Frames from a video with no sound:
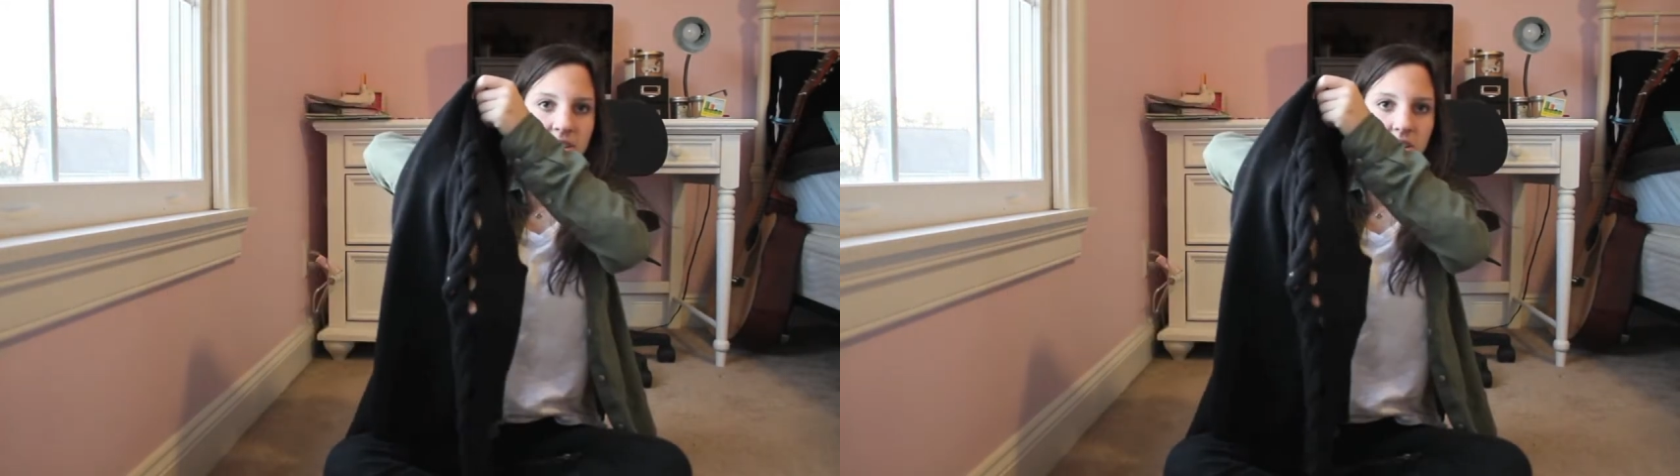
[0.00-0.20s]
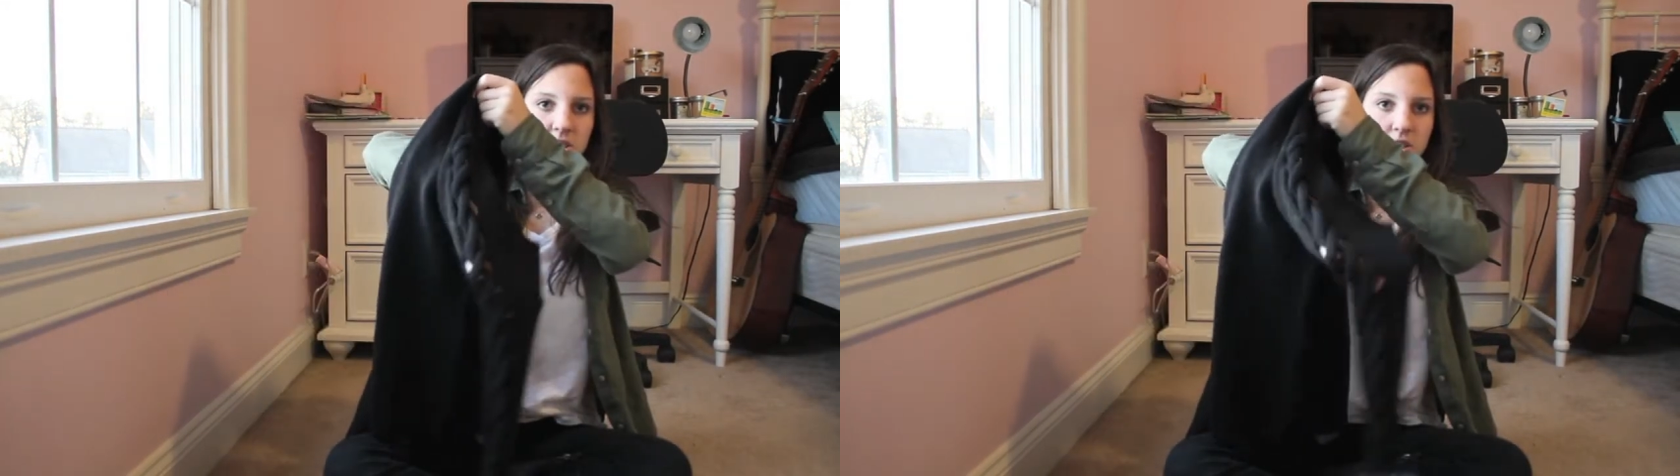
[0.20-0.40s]

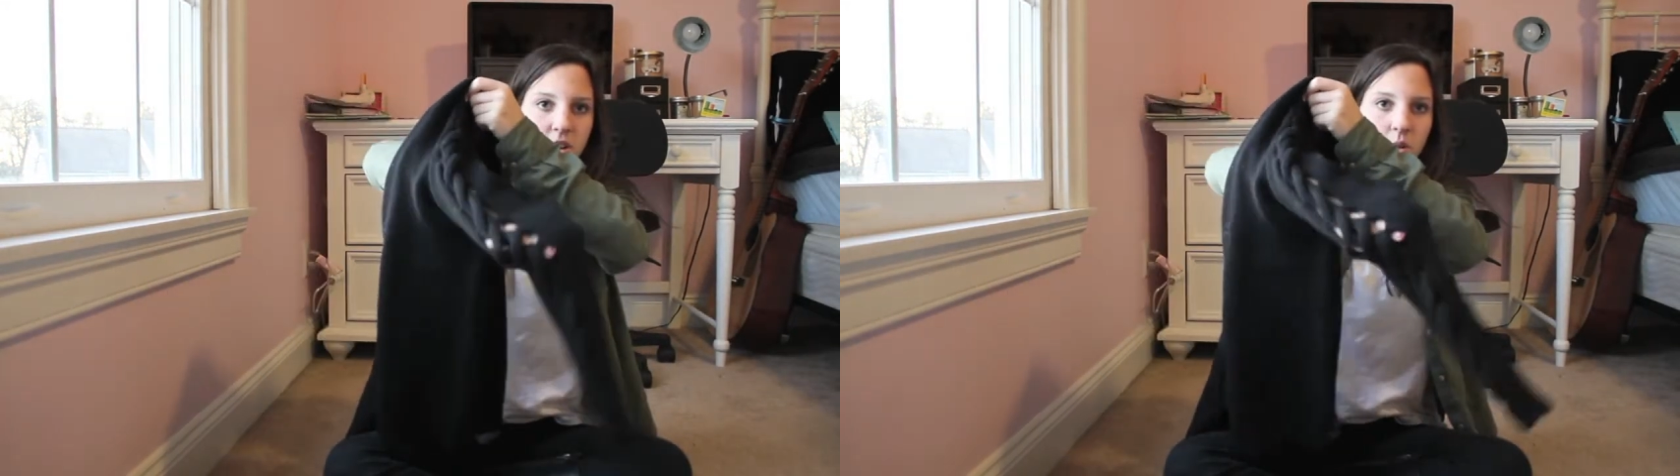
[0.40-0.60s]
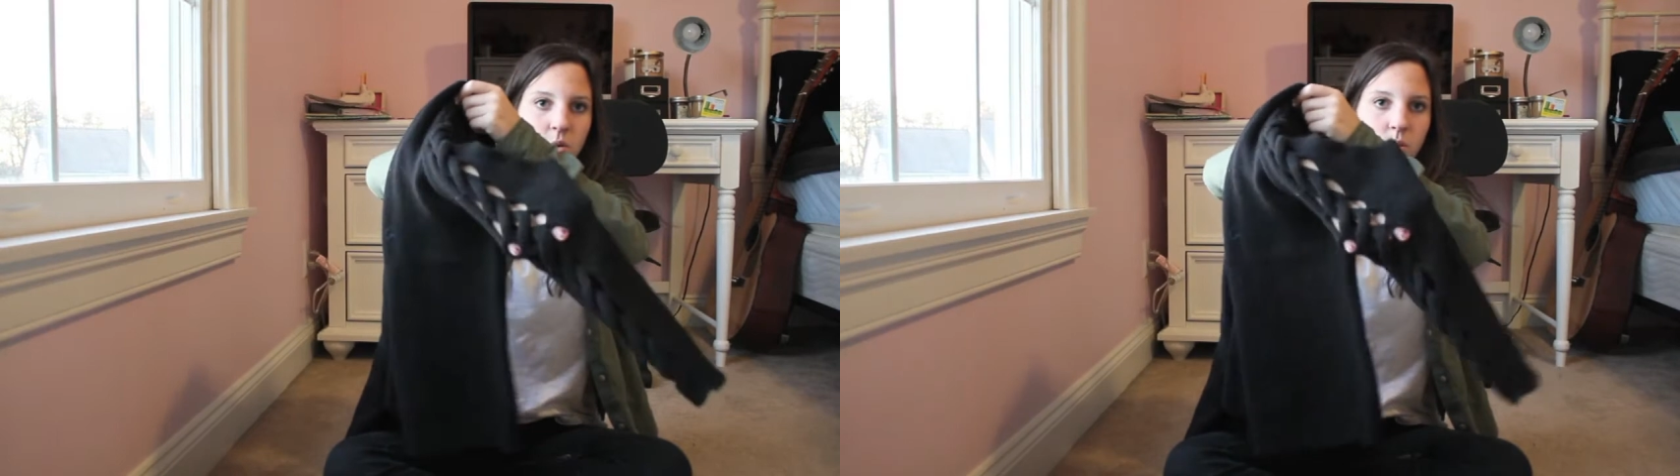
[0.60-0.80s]
are
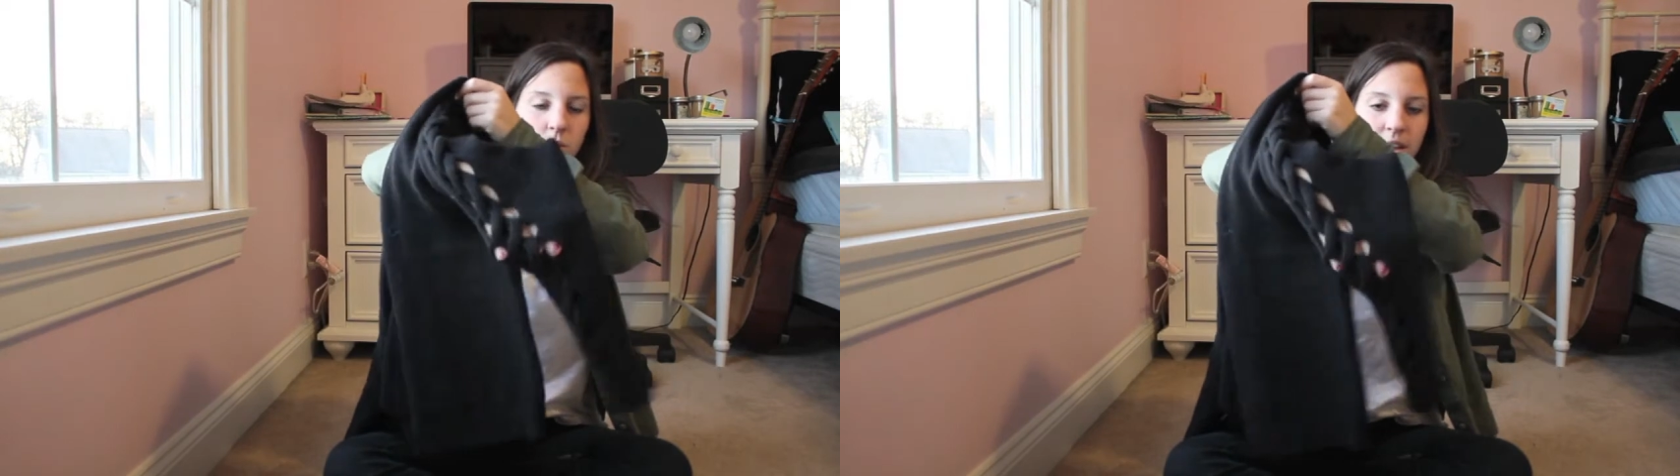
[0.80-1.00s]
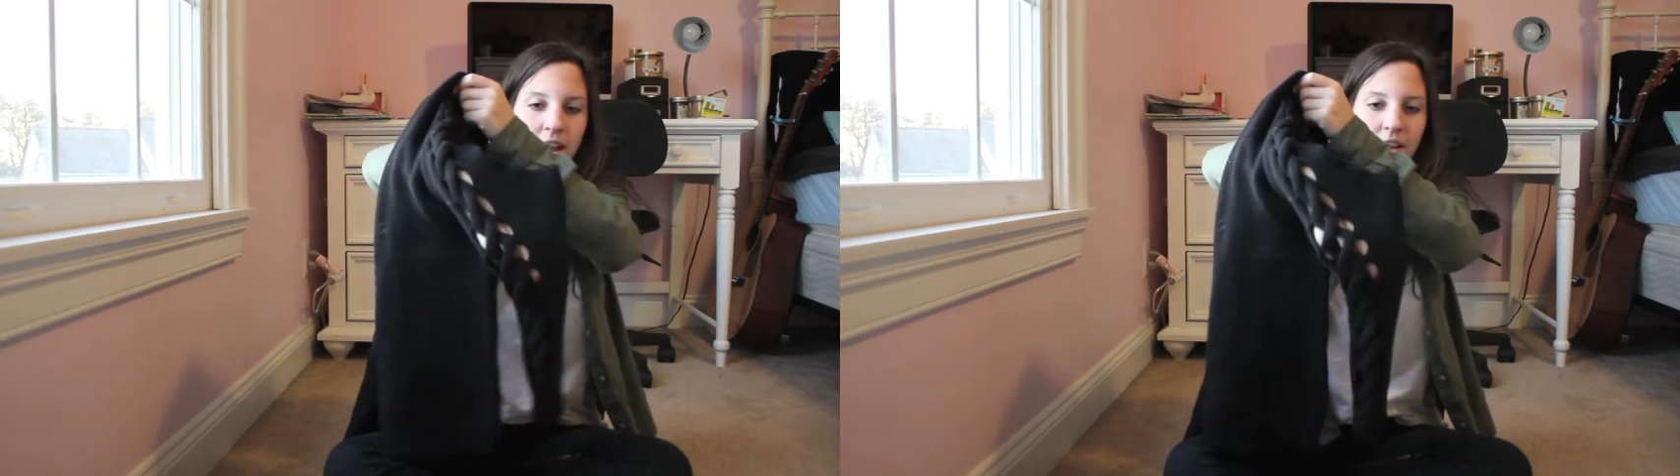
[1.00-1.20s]
so cool.
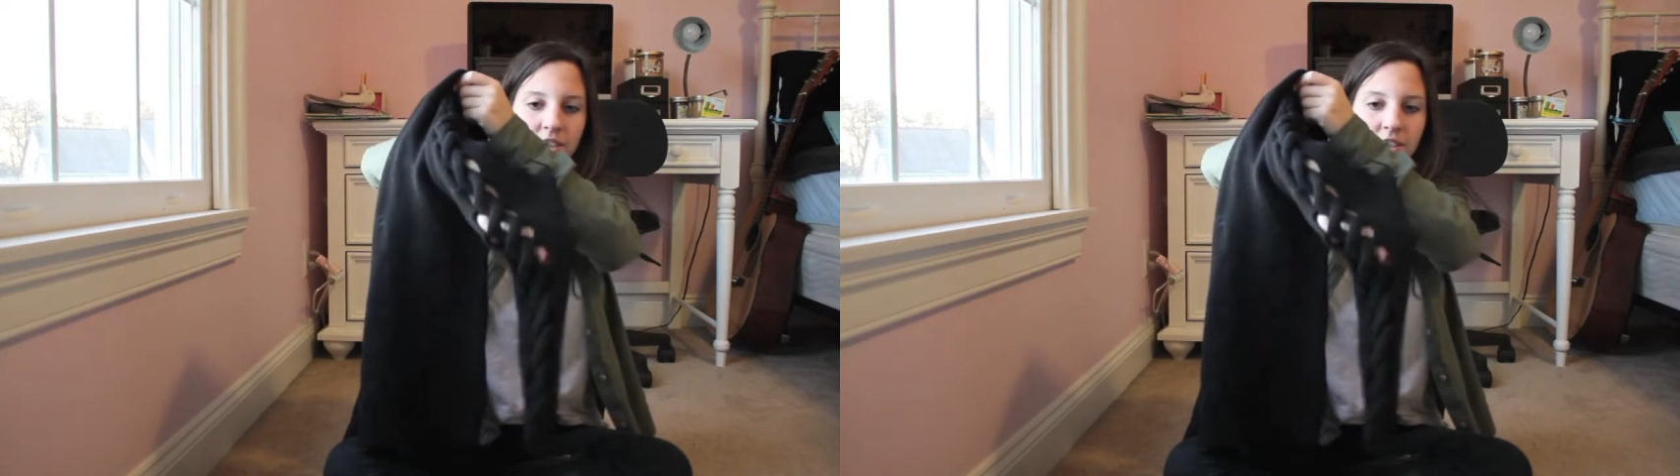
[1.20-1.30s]
They have